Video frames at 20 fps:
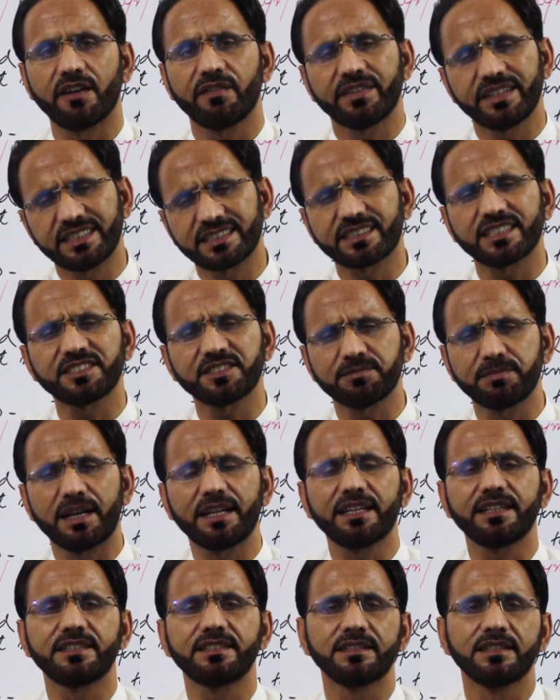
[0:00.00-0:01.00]
I will discuss
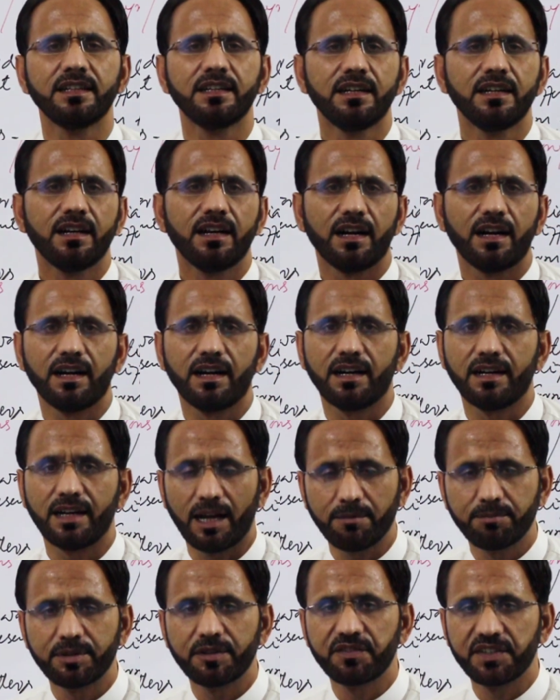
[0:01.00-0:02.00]
many uh,
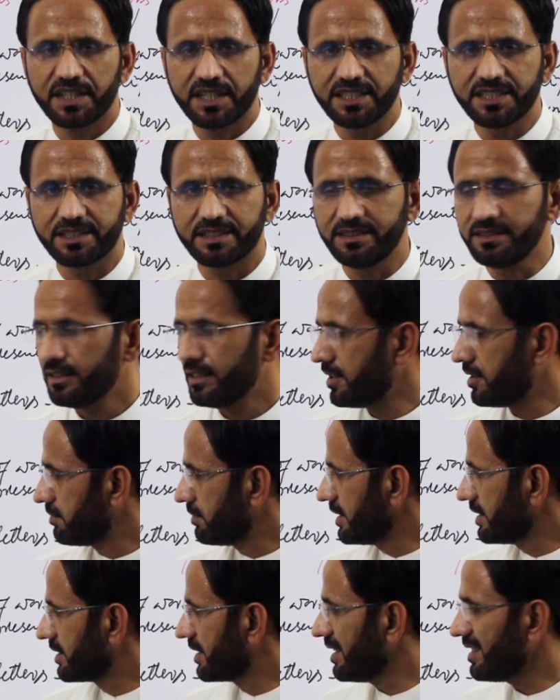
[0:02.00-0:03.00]
abbreviation,
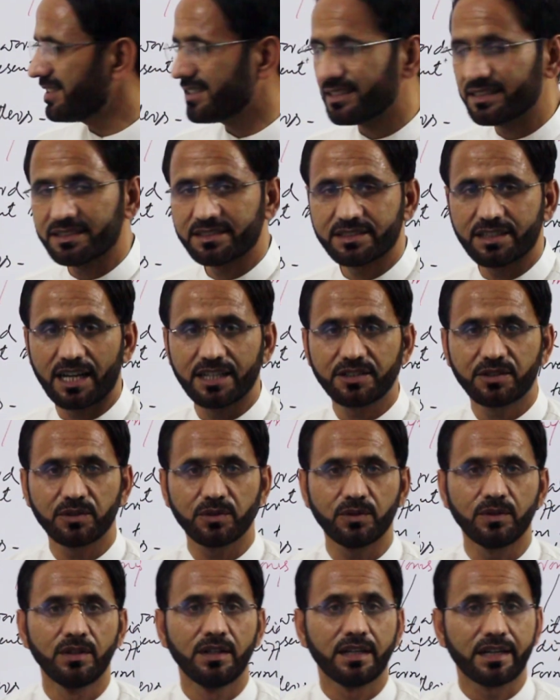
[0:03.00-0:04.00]
but just try
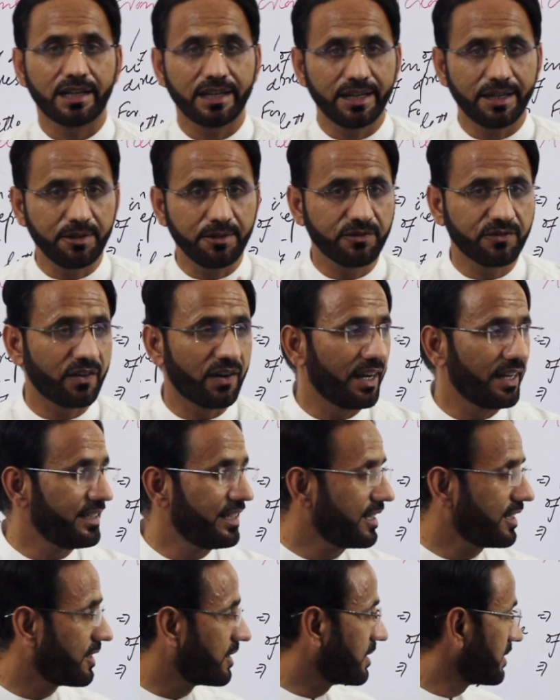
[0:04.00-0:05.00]
to clarify
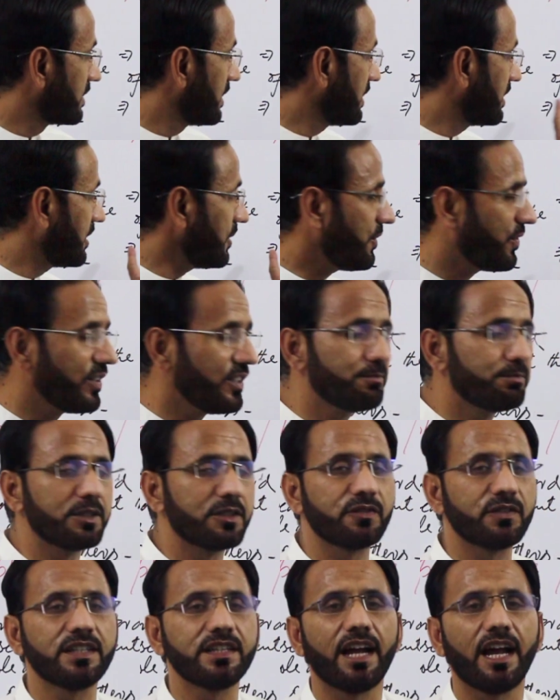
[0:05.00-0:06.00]
the the difference
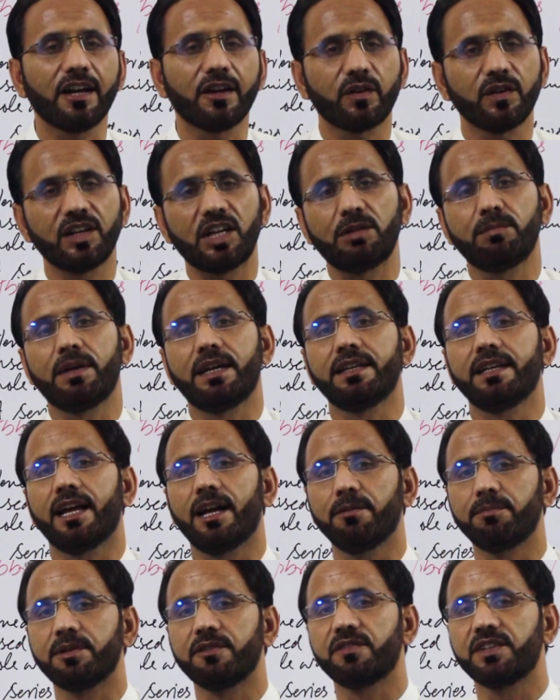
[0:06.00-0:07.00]
between acronym and
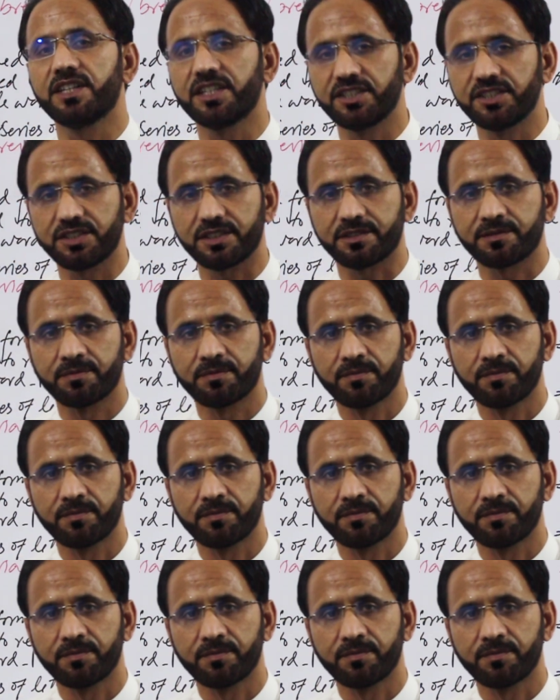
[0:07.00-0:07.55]
abbreviation.